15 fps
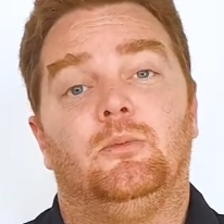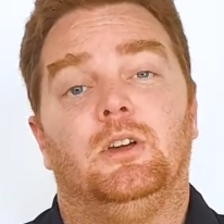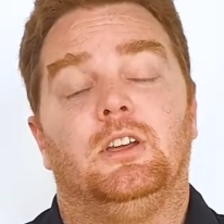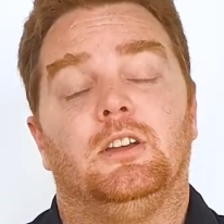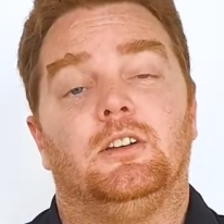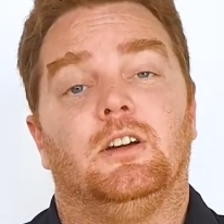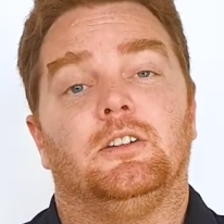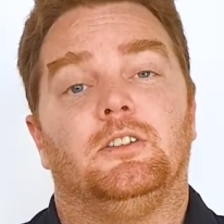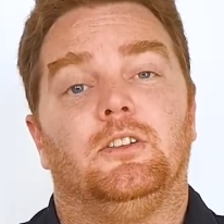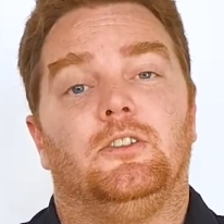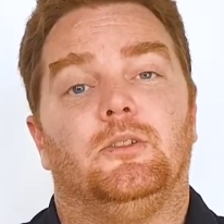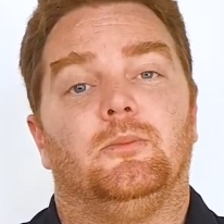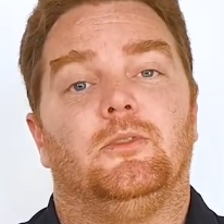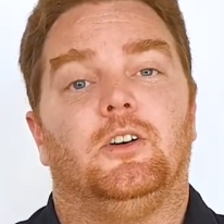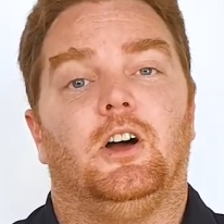we conducted
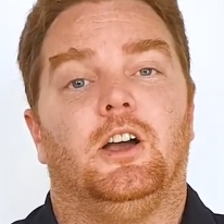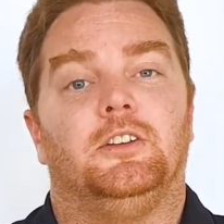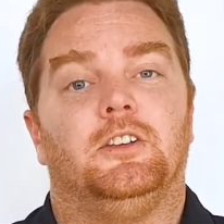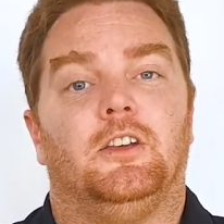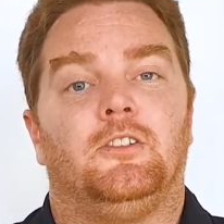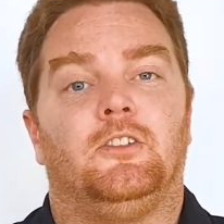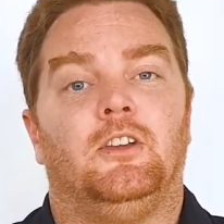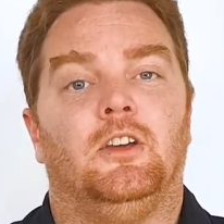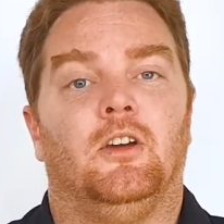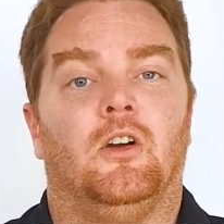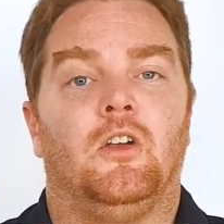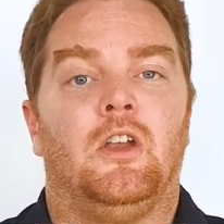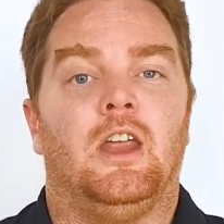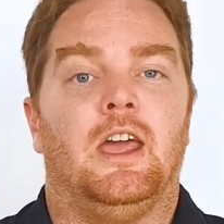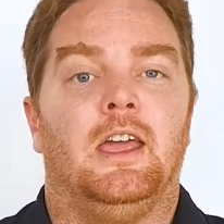some fire testing
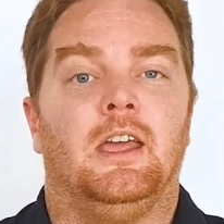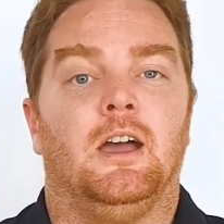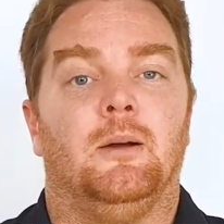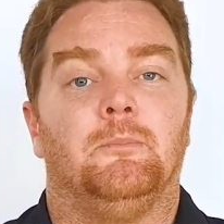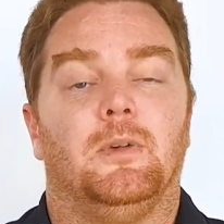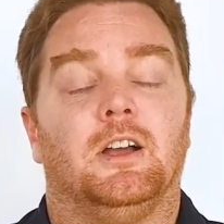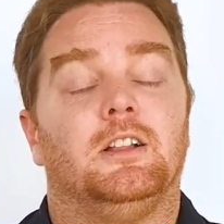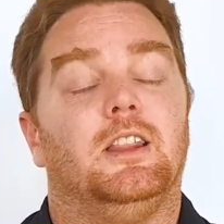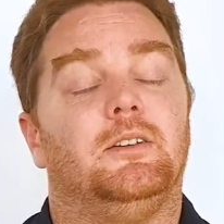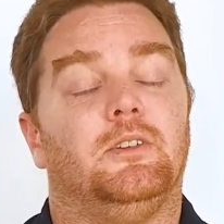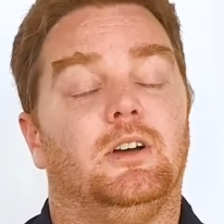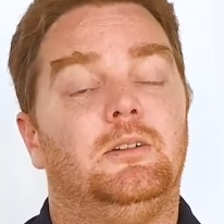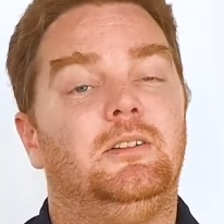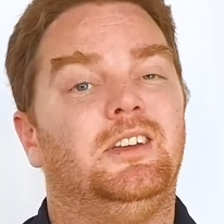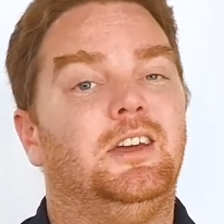on a
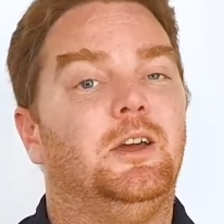clever